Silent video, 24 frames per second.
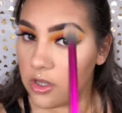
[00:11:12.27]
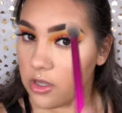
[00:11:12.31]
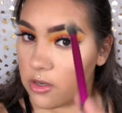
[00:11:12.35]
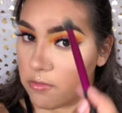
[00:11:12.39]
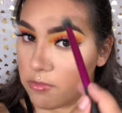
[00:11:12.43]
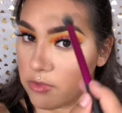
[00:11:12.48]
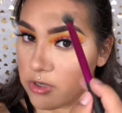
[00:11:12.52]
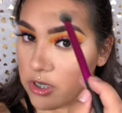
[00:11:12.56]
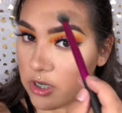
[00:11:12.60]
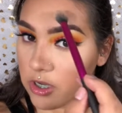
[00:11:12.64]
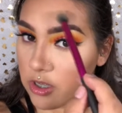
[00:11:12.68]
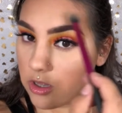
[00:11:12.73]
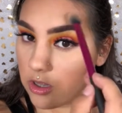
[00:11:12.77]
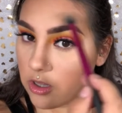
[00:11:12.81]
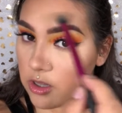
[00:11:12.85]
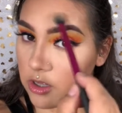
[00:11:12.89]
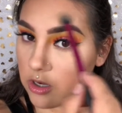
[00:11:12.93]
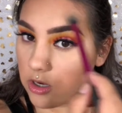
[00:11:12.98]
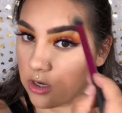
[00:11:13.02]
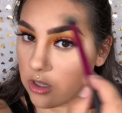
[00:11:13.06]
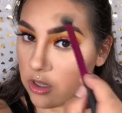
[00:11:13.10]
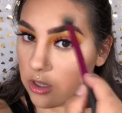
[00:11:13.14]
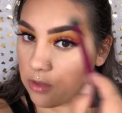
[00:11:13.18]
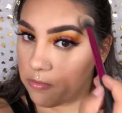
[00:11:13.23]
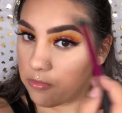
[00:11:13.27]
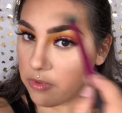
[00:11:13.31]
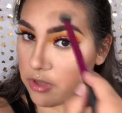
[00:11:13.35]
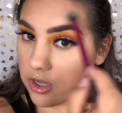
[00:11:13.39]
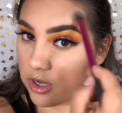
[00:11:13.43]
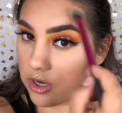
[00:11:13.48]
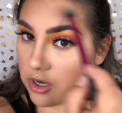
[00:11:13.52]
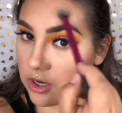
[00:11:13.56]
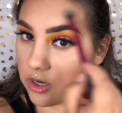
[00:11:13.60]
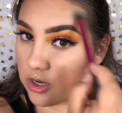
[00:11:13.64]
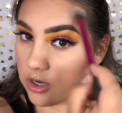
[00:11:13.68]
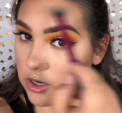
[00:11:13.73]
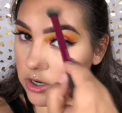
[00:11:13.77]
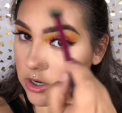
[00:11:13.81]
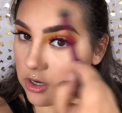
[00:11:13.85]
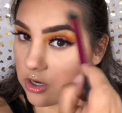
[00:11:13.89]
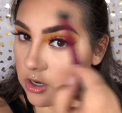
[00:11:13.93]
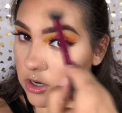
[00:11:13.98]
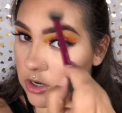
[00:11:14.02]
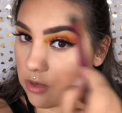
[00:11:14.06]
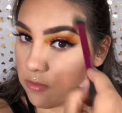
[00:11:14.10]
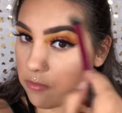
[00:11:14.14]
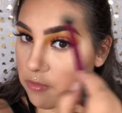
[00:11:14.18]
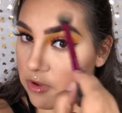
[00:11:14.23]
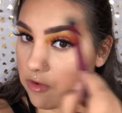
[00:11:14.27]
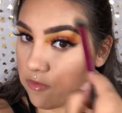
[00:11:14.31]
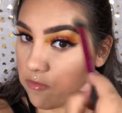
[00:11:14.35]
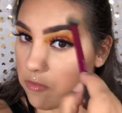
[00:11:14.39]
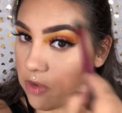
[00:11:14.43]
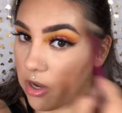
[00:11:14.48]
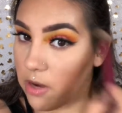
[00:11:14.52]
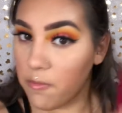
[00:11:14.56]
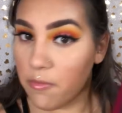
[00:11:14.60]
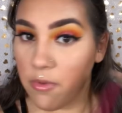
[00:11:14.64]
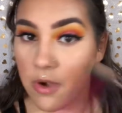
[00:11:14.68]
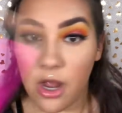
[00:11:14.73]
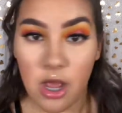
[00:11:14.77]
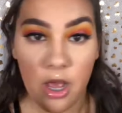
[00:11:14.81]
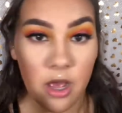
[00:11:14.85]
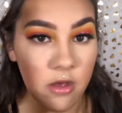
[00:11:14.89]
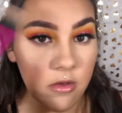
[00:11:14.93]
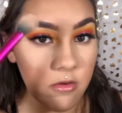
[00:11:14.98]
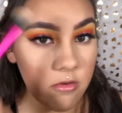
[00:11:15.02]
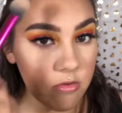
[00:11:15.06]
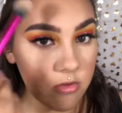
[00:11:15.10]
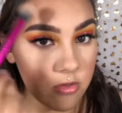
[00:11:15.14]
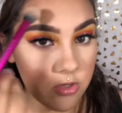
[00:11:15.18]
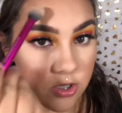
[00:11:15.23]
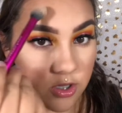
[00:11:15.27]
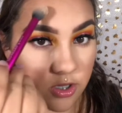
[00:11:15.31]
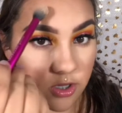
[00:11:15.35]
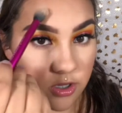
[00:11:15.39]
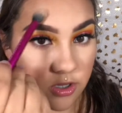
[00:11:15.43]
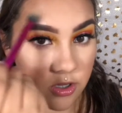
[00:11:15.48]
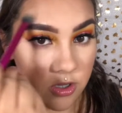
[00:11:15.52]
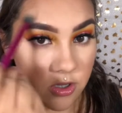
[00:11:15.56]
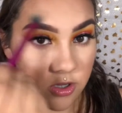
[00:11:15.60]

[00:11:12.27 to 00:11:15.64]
I'm going to take a little up there above my brows,